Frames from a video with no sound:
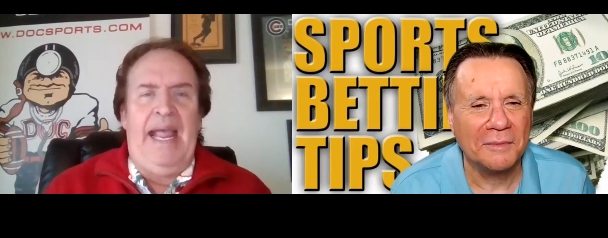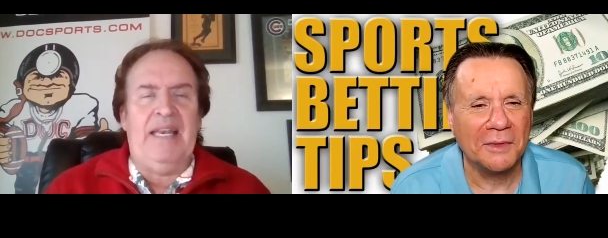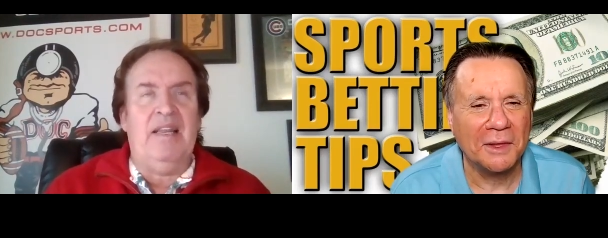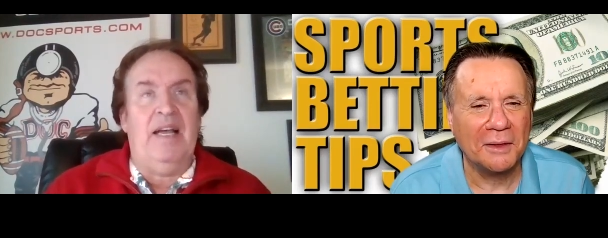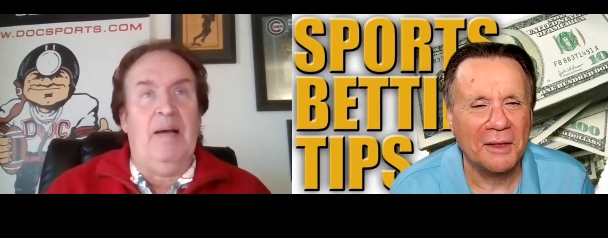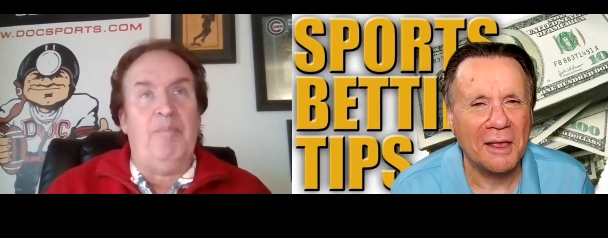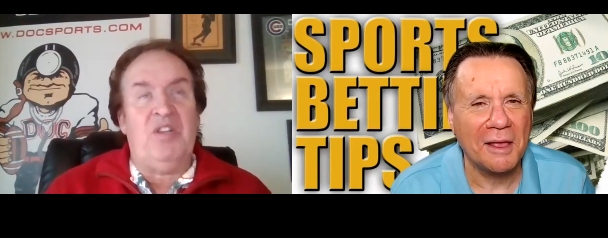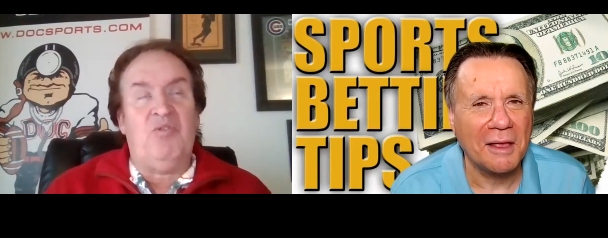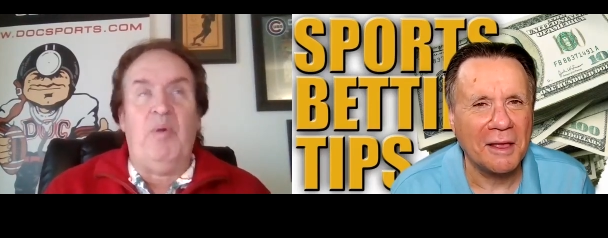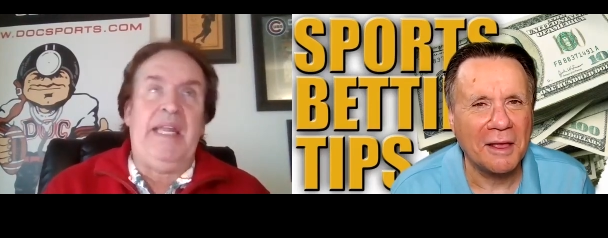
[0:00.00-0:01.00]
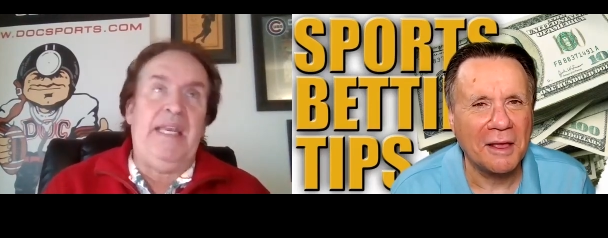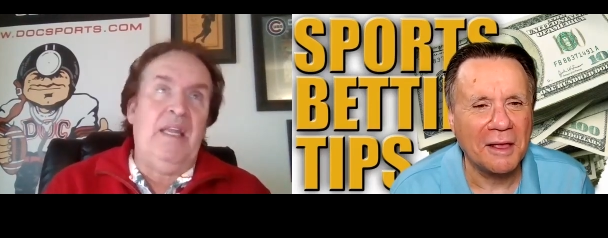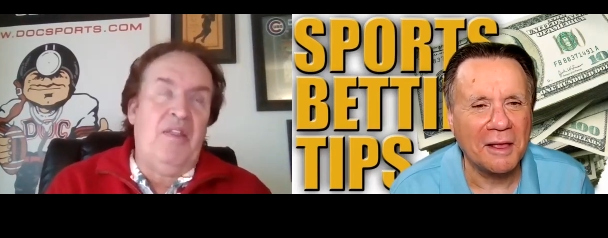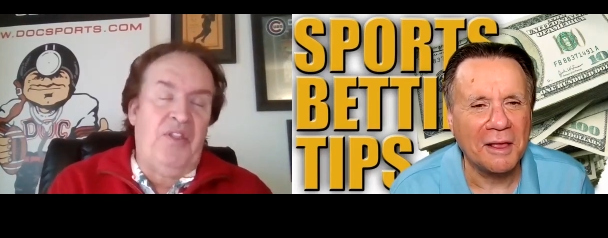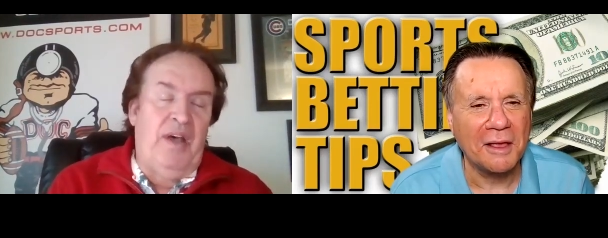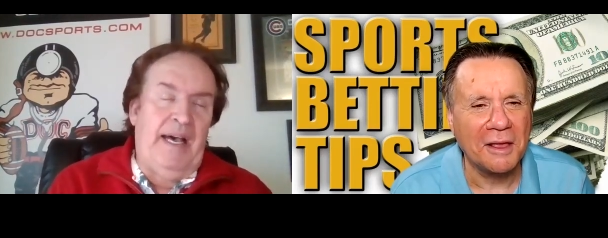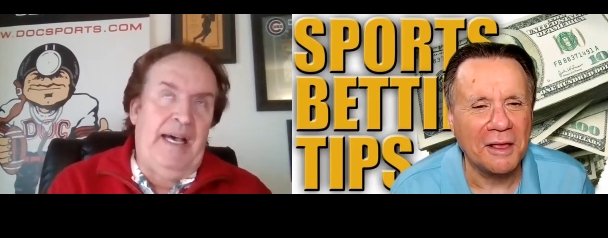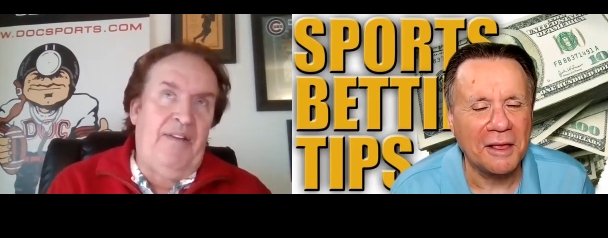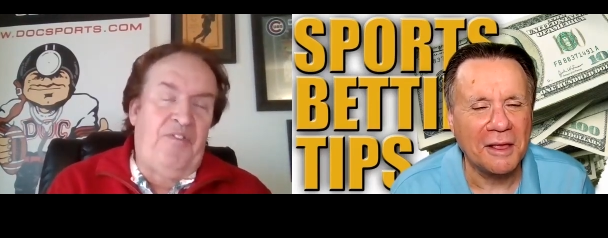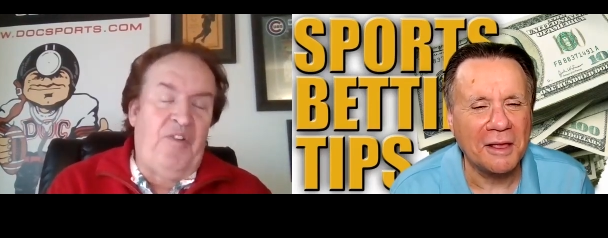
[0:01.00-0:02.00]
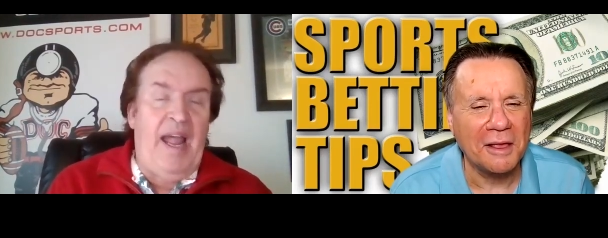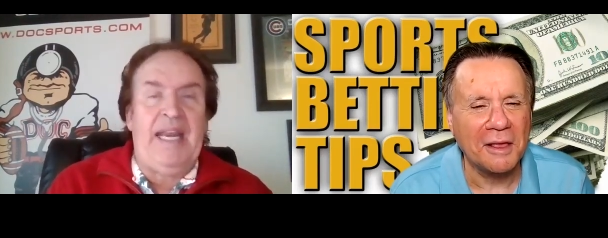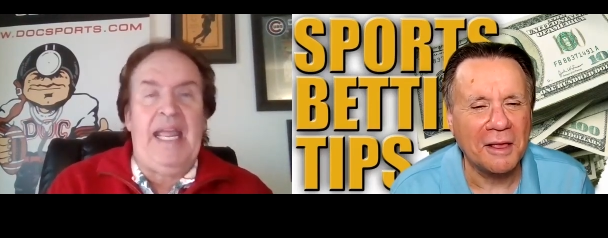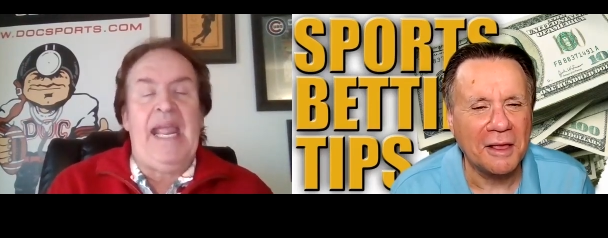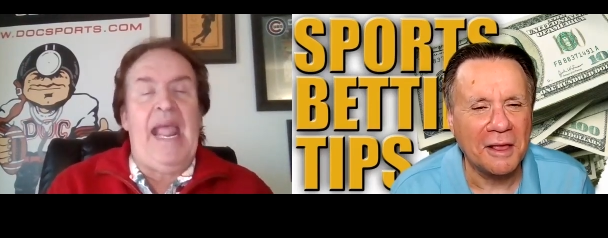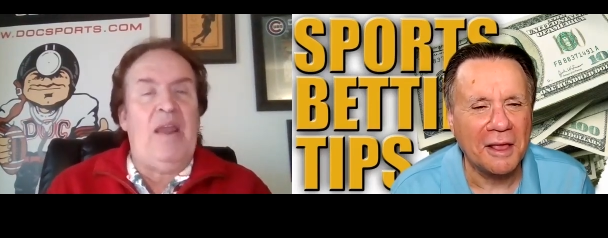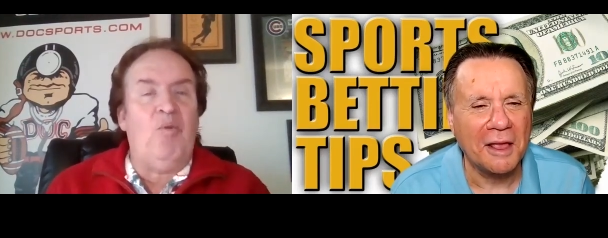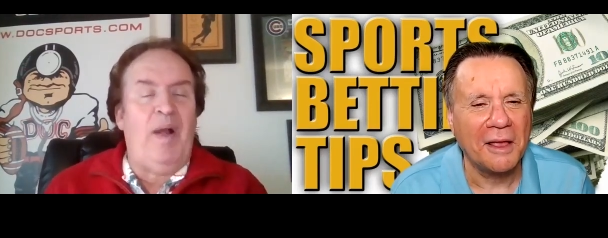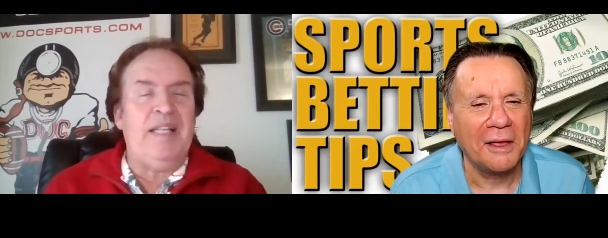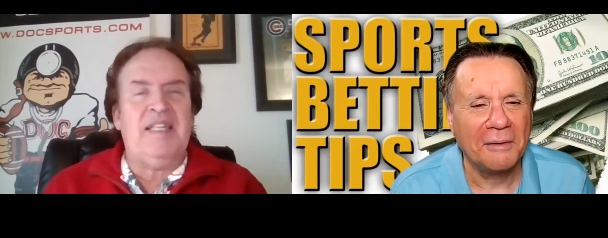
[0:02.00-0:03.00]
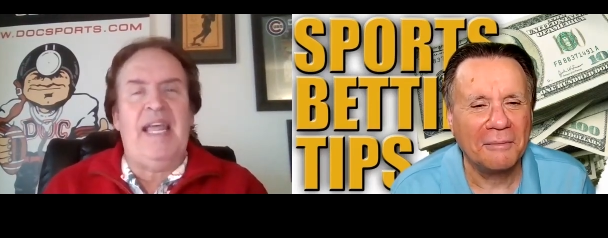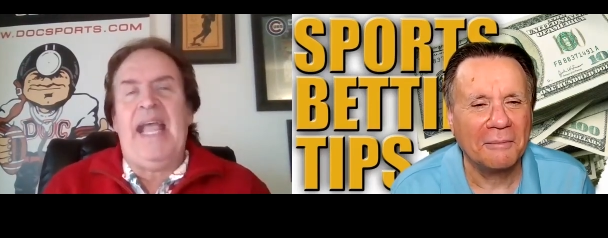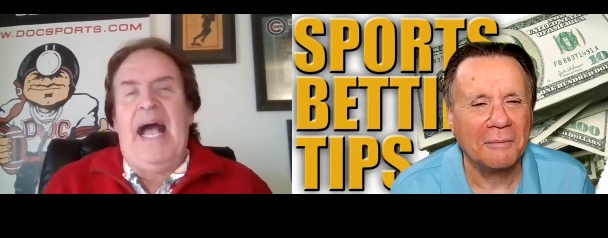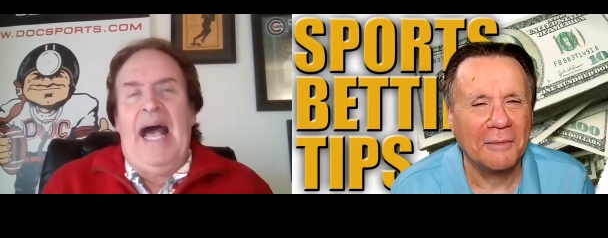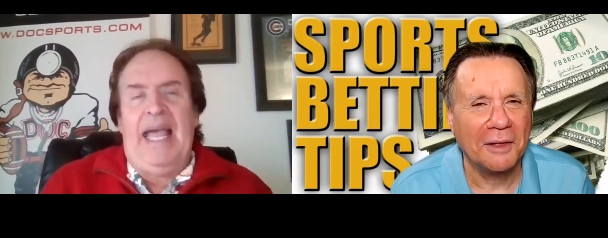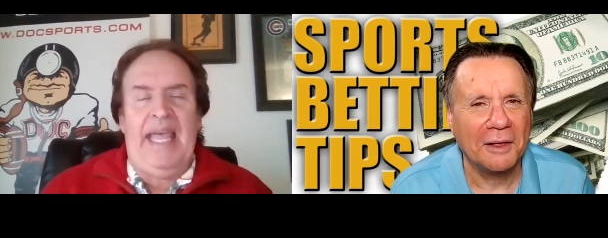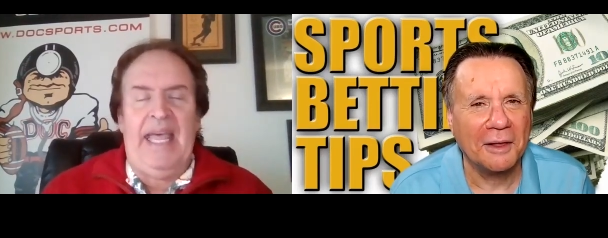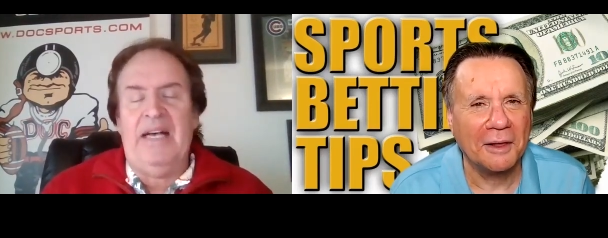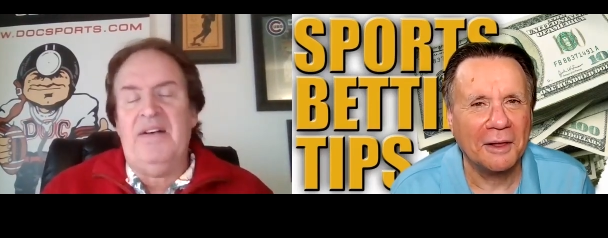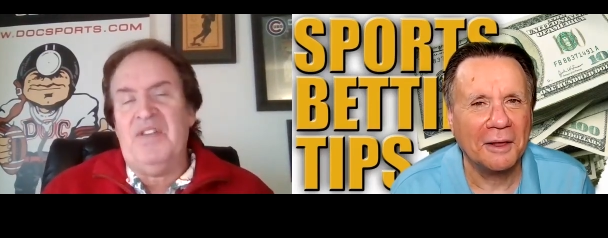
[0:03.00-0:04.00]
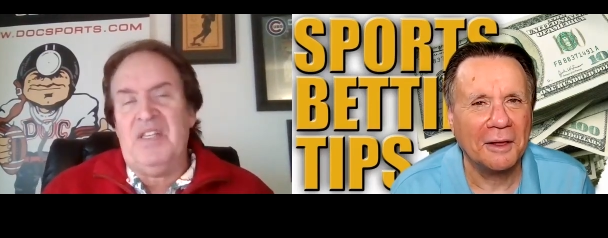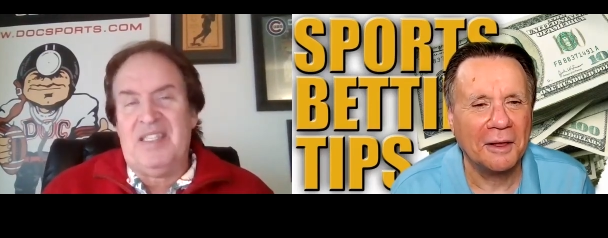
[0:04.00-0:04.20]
Speaker 1: And uh, between uh, Friday and Wednesday, I have